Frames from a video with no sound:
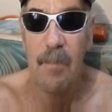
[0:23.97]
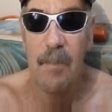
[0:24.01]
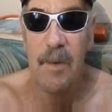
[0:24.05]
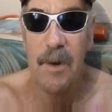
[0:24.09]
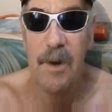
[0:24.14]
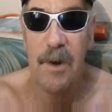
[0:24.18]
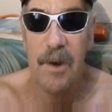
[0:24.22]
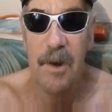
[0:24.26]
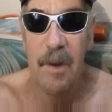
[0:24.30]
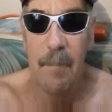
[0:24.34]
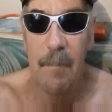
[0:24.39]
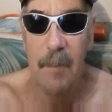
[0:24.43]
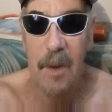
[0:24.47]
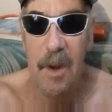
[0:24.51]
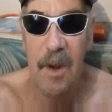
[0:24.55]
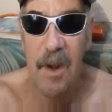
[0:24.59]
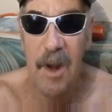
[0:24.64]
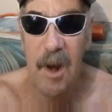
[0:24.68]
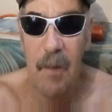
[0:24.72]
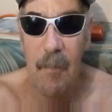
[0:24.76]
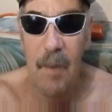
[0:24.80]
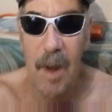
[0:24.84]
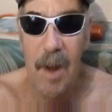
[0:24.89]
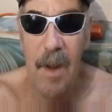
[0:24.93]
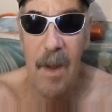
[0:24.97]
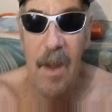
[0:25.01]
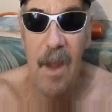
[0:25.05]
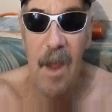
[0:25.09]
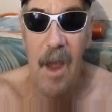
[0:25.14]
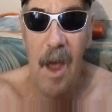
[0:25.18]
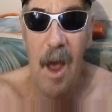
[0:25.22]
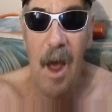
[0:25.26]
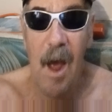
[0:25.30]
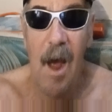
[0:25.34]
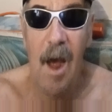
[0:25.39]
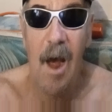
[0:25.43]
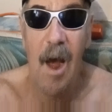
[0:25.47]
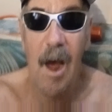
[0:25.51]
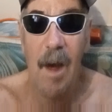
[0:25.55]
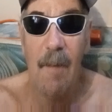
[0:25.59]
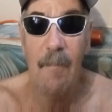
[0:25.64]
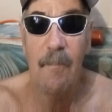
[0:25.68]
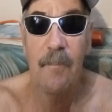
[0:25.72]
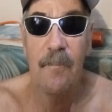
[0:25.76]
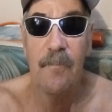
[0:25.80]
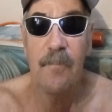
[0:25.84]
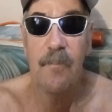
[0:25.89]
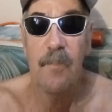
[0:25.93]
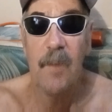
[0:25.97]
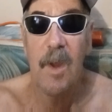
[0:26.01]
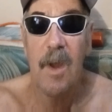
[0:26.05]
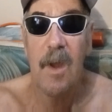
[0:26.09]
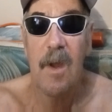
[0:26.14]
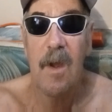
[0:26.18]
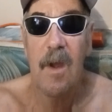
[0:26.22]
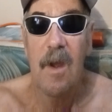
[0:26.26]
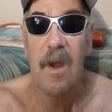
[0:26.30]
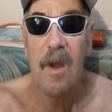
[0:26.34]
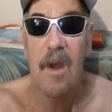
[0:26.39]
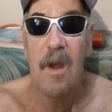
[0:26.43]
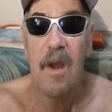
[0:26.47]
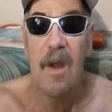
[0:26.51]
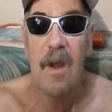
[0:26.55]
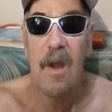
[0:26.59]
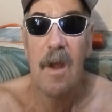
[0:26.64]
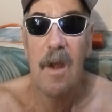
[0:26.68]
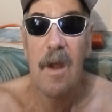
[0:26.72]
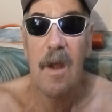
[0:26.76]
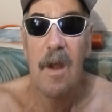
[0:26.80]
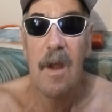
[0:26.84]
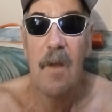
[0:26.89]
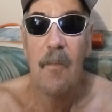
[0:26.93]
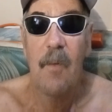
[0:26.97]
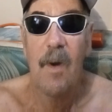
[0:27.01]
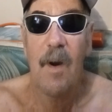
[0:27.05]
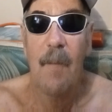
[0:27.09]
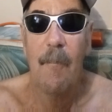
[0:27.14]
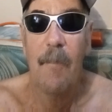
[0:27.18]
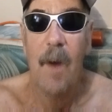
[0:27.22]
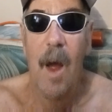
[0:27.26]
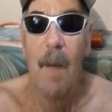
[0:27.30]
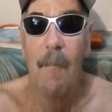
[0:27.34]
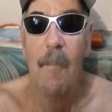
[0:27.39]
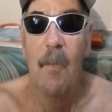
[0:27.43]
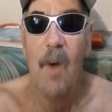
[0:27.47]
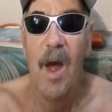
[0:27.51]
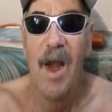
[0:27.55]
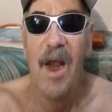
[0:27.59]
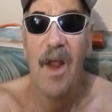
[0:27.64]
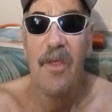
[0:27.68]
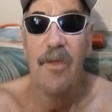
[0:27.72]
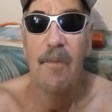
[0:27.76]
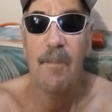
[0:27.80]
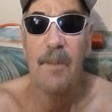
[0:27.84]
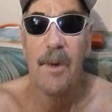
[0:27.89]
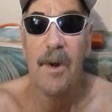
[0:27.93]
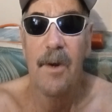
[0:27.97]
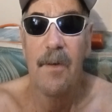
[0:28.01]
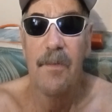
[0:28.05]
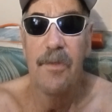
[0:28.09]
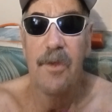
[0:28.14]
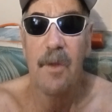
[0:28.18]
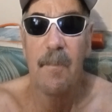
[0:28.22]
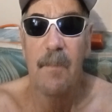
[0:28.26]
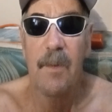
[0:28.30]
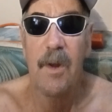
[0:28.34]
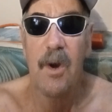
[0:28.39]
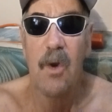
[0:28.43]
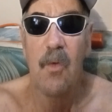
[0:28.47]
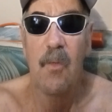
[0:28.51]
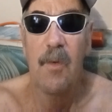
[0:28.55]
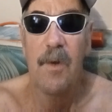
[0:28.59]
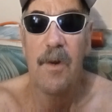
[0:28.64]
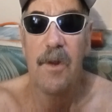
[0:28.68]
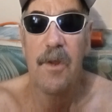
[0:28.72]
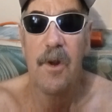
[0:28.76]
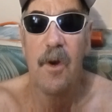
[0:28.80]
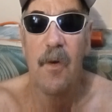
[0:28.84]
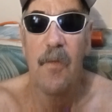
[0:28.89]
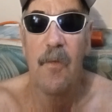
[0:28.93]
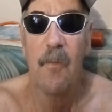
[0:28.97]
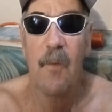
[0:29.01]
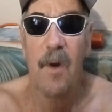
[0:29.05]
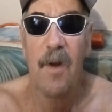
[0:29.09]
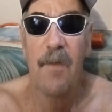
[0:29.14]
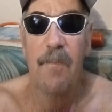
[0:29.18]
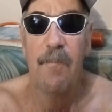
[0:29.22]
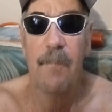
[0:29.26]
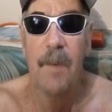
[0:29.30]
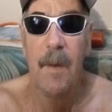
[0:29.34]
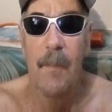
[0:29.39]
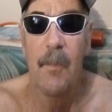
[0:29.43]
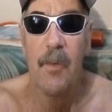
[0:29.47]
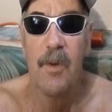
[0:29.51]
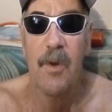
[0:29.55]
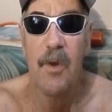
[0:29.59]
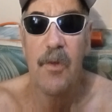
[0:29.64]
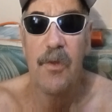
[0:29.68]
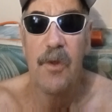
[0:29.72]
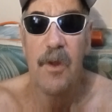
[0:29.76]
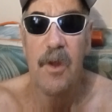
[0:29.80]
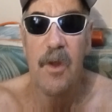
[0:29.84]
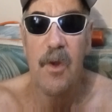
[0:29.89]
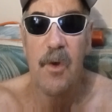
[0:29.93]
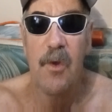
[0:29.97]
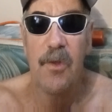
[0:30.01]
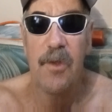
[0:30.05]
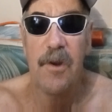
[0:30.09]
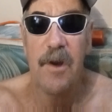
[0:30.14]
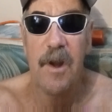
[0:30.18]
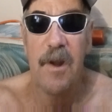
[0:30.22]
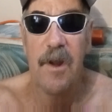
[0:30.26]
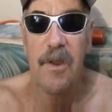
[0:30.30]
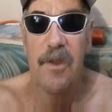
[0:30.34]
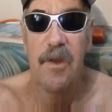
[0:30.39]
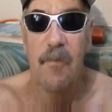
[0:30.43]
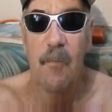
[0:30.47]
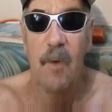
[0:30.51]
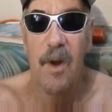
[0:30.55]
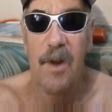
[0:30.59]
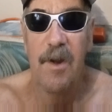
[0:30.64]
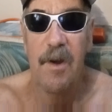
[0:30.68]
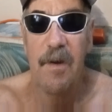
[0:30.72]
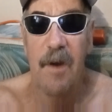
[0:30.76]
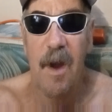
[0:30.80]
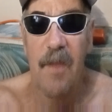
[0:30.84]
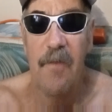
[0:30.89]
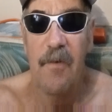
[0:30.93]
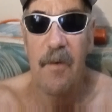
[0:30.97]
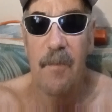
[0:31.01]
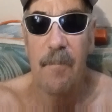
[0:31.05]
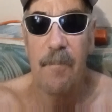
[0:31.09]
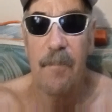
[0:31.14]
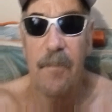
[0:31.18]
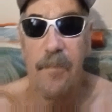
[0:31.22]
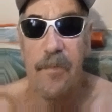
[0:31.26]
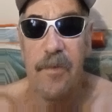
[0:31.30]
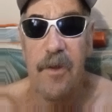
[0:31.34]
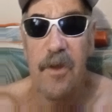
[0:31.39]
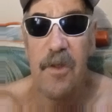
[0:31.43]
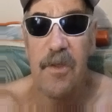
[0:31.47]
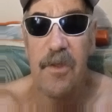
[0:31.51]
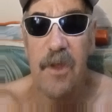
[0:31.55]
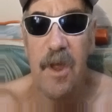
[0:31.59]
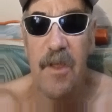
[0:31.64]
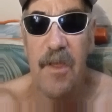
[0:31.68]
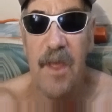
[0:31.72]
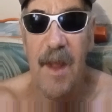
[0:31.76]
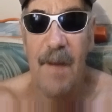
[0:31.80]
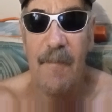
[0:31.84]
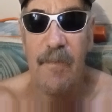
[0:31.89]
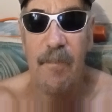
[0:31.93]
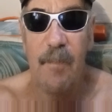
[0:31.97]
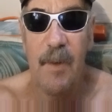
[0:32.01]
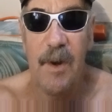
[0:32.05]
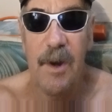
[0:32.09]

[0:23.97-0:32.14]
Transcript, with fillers: But uh, anyway. Um, well, the problem, I got some little some little ones, you know, the ones people used to use, and they just went to other setups.